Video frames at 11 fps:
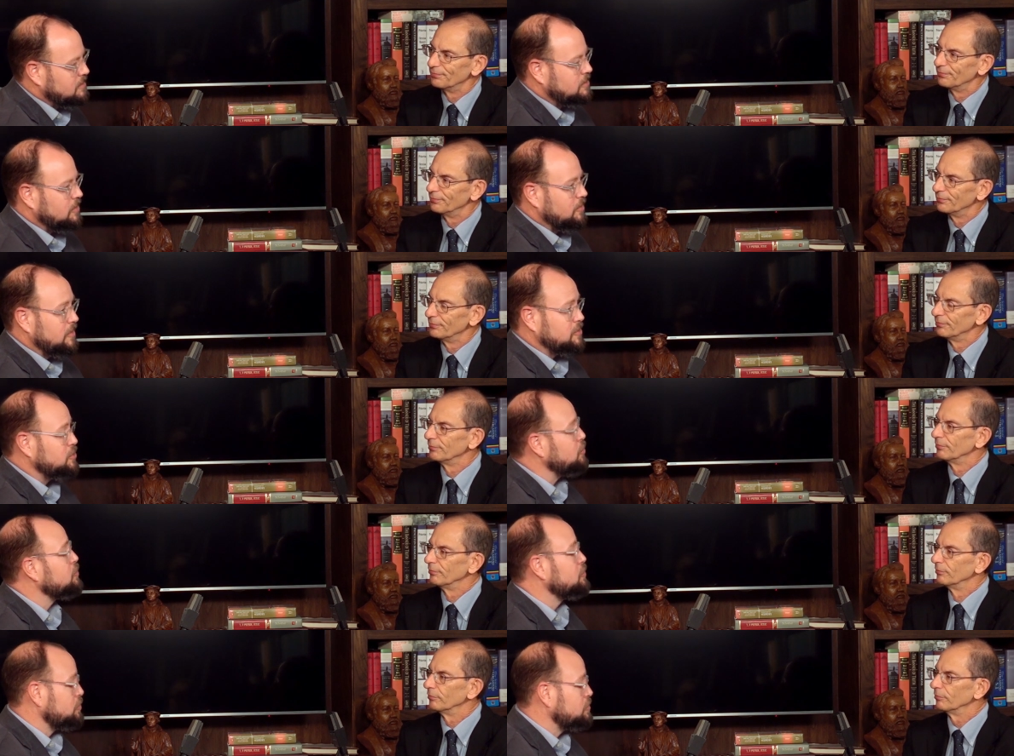Speaker 1: So those are
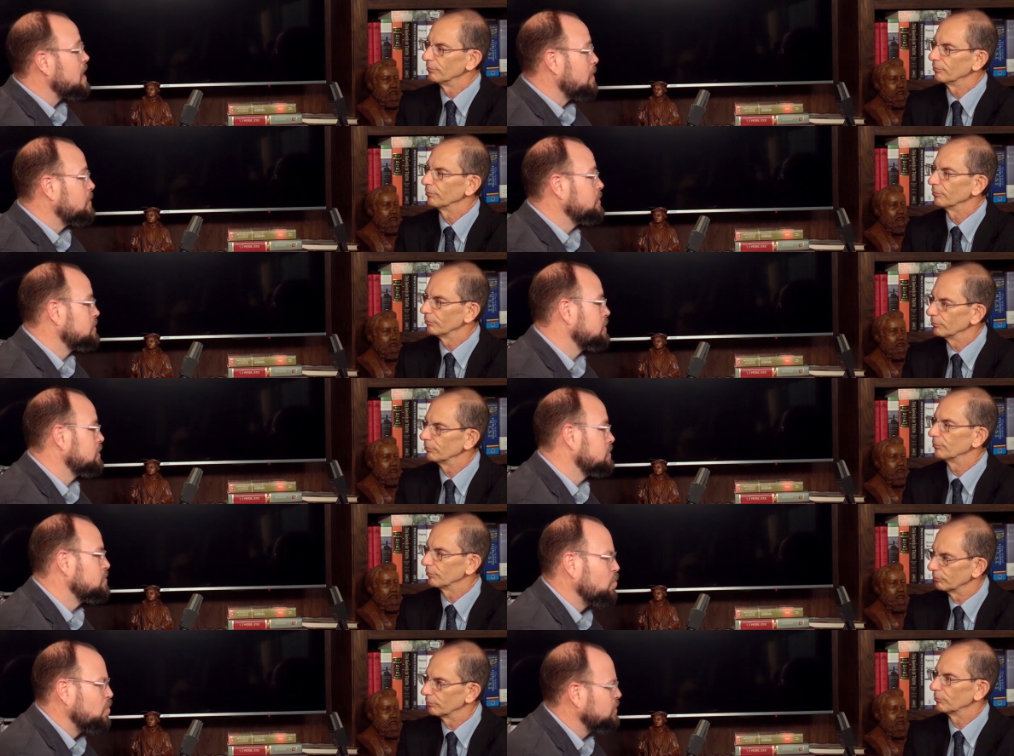your, your top
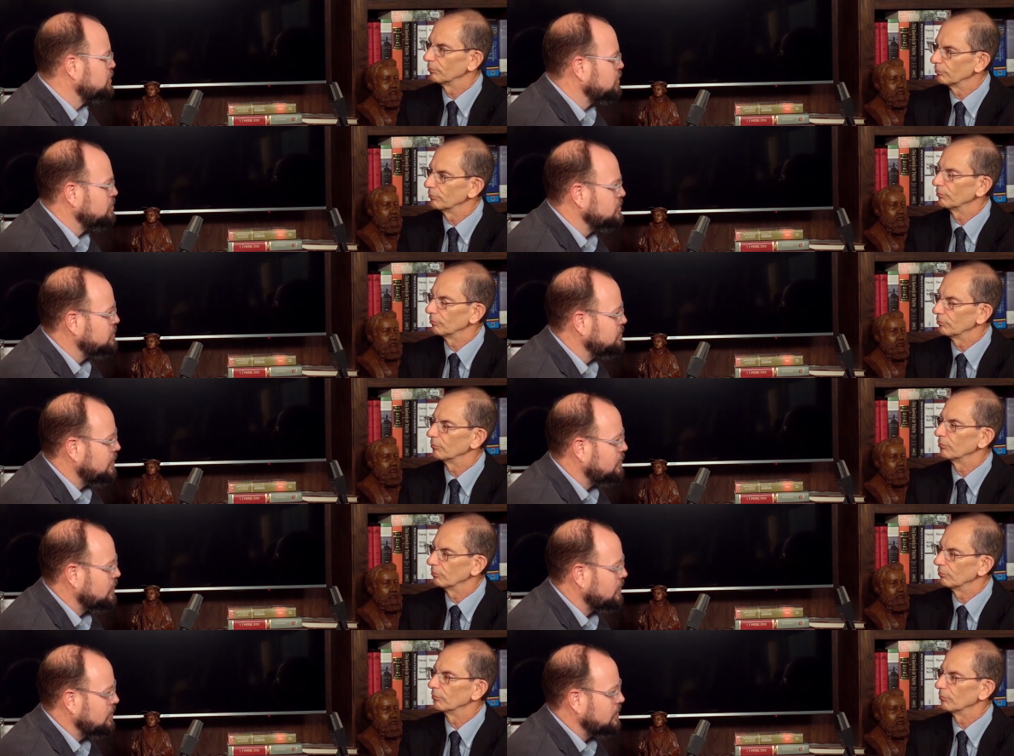concerns. The worst sermons you've ever
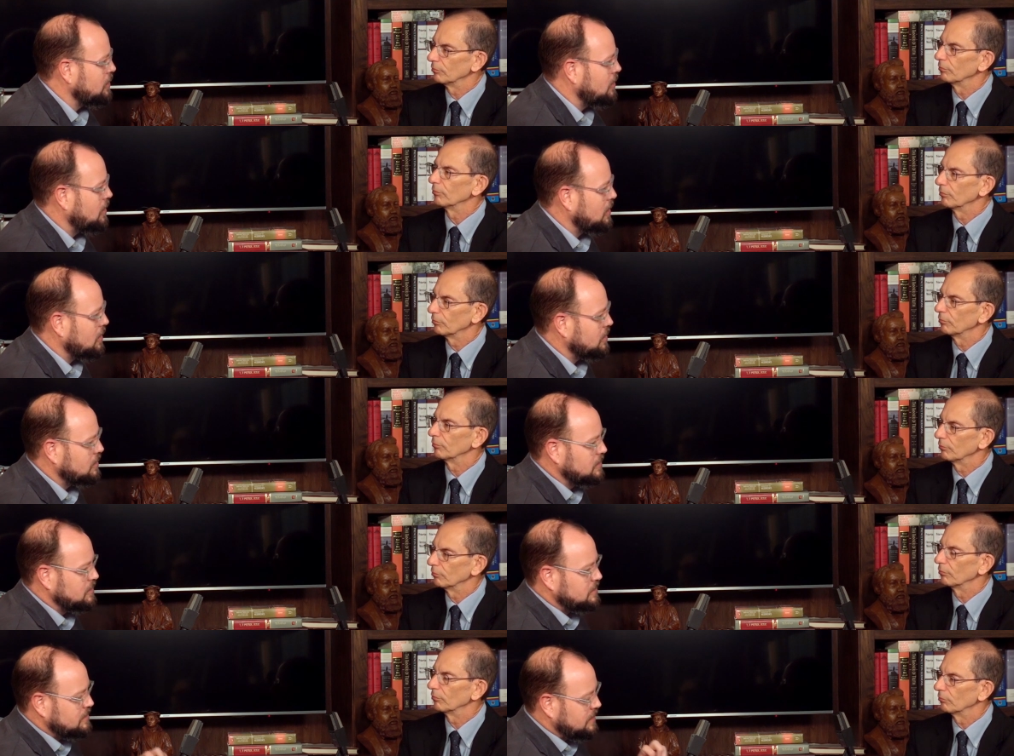heard are
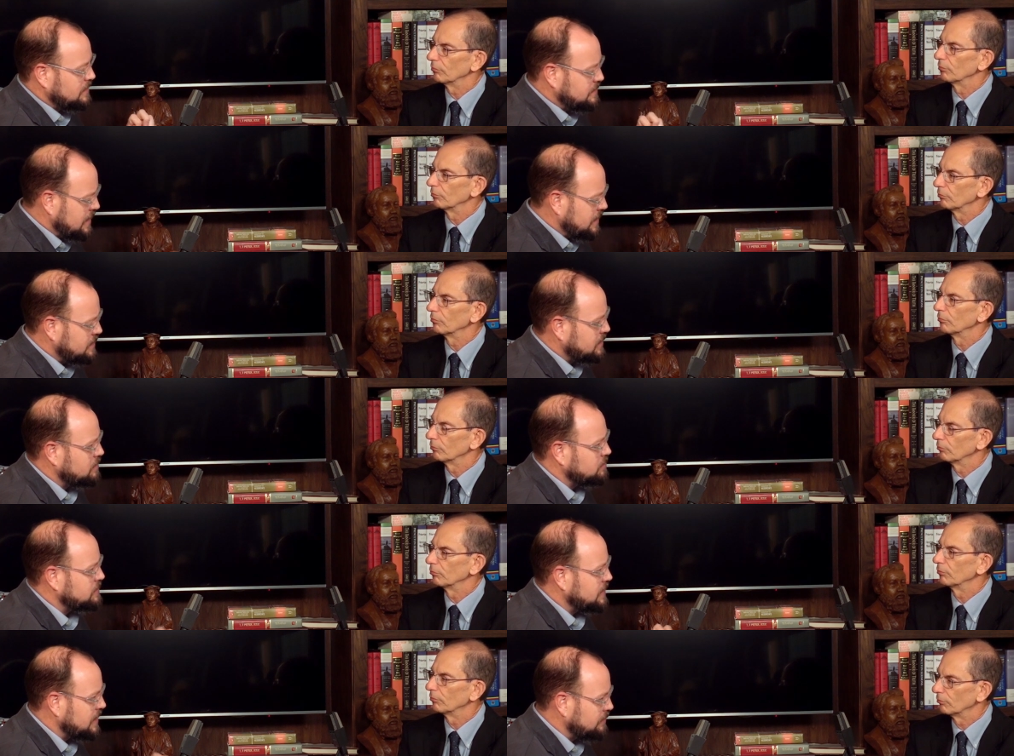uh, data
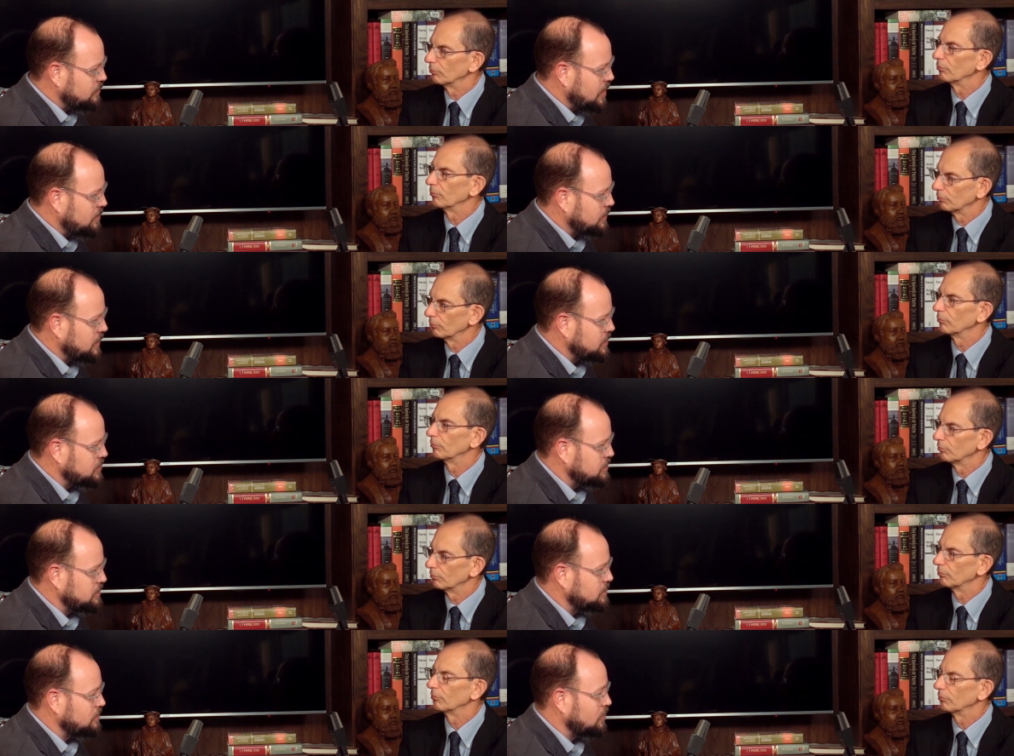dumps that have no
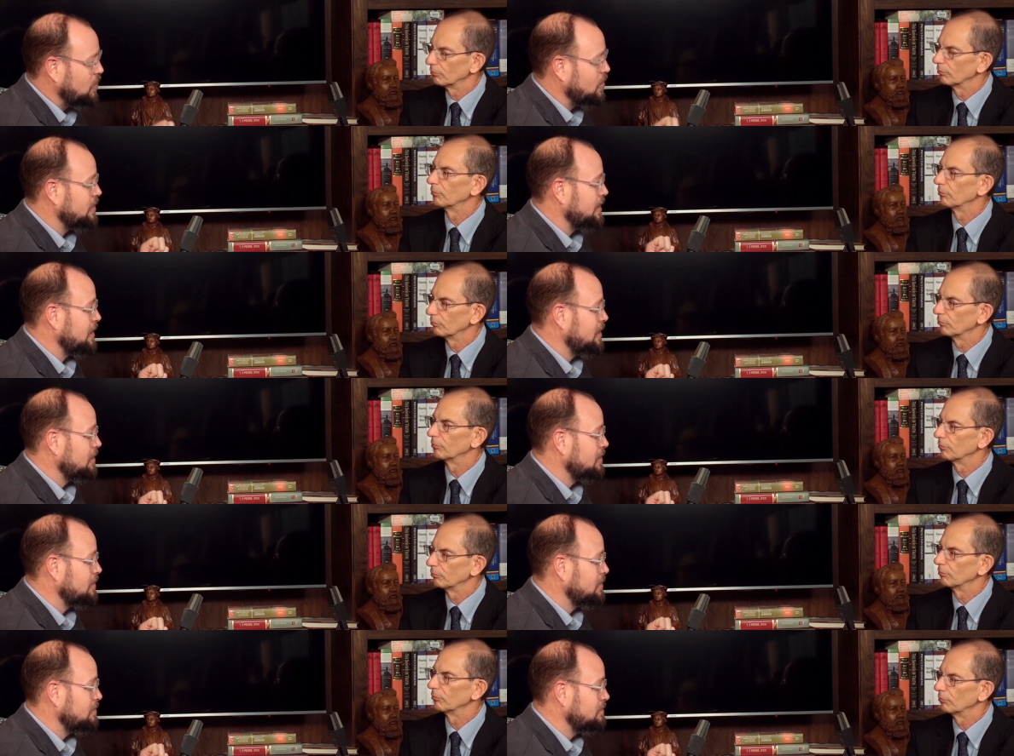application or
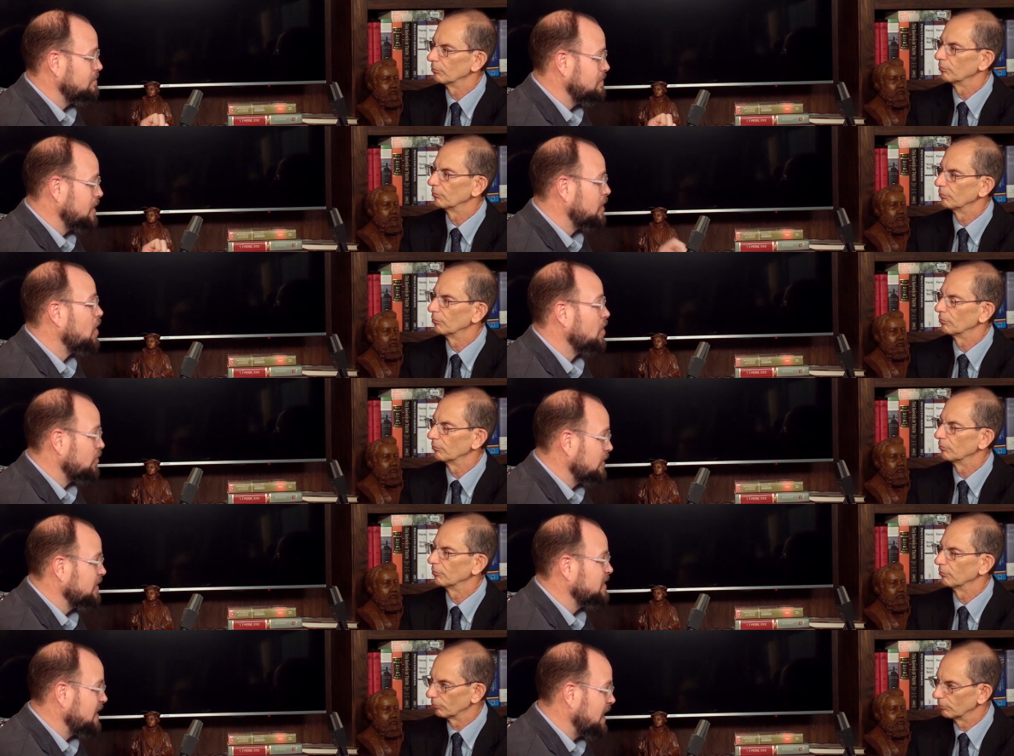they're not
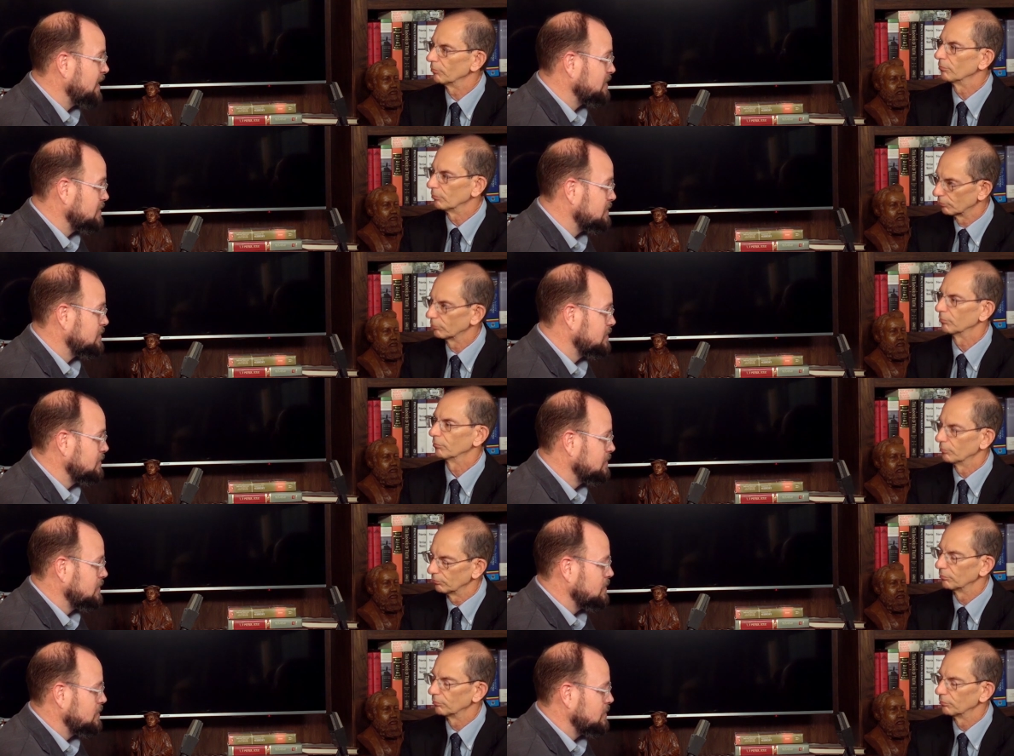honoring the text. Mm.